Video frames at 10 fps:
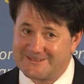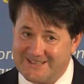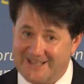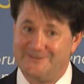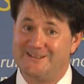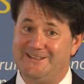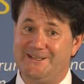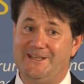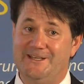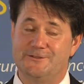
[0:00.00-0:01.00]
definitely
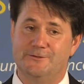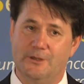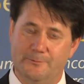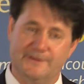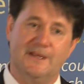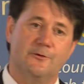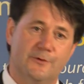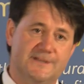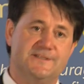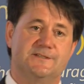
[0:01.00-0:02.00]
the case or not, but that
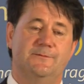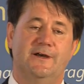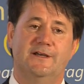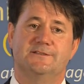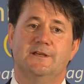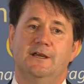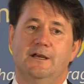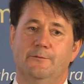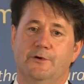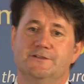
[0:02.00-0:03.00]
criticism has
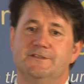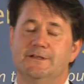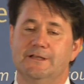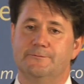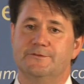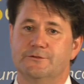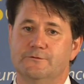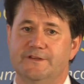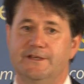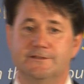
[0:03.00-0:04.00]
emerged in the literature
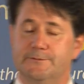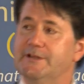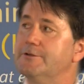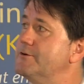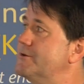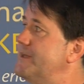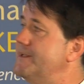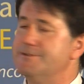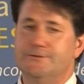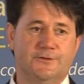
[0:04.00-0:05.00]
over the years, and we'll turn our
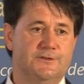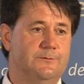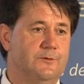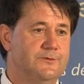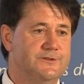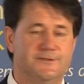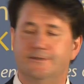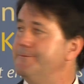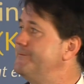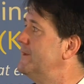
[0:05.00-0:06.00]
attention to it in a moment or
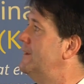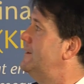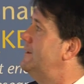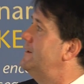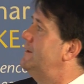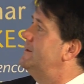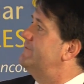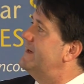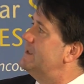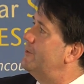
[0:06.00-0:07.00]
two.
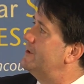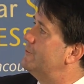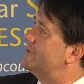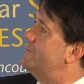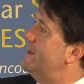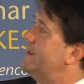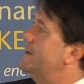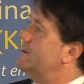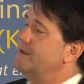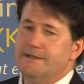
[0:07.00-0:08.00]
Final point I want to make
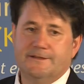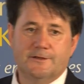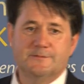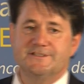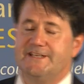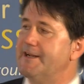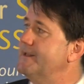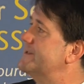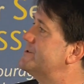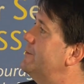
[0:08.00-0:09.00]
here in terms of
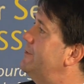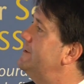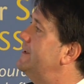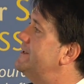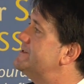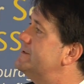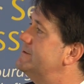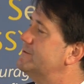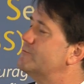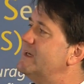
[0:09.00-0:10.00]
setting this up is
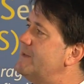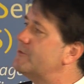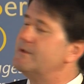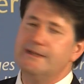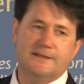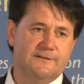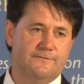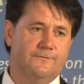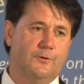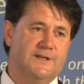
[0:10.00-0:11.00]
really between
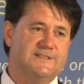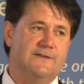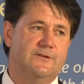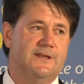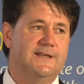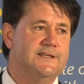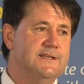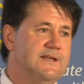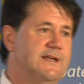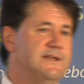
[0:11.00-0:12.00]
1947 and
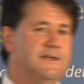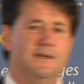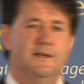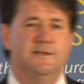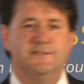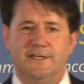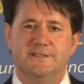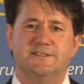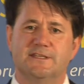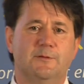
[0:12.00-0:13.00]
1990,
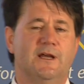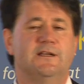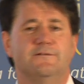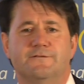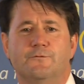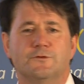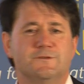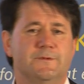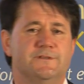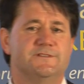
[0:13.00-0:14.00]
changes to the planning
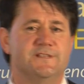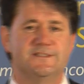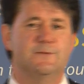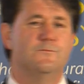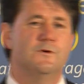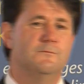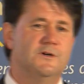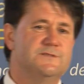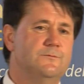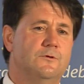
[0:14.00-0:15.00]
enforcement system were
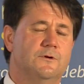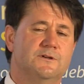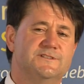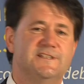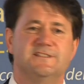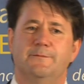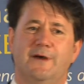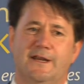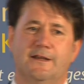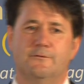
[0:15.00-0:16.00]
much more
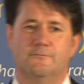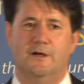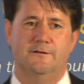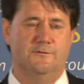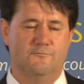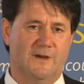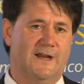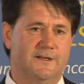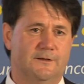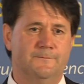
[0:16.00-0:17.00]
systematic rather than
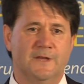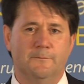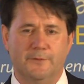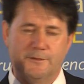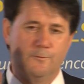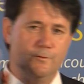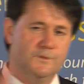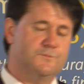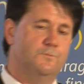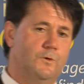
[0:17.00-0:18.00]
radical. But there
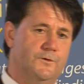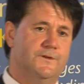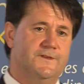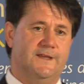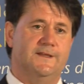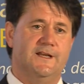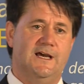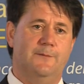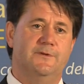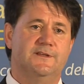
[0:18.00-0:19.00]
was one thing that
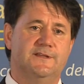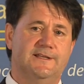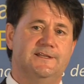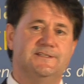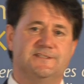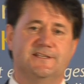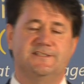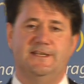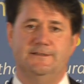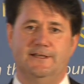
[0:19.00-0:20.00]
happened in
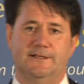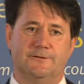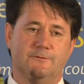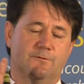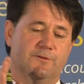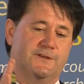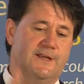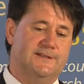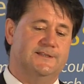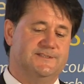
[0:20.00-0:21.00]
1968 in England with the
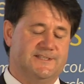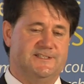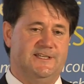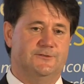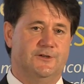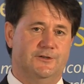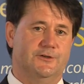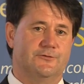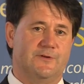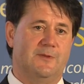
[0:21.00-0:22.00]
1968 Town
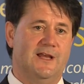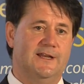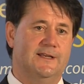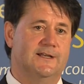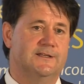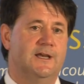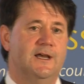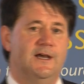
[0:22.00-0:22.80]
Country Planning Act,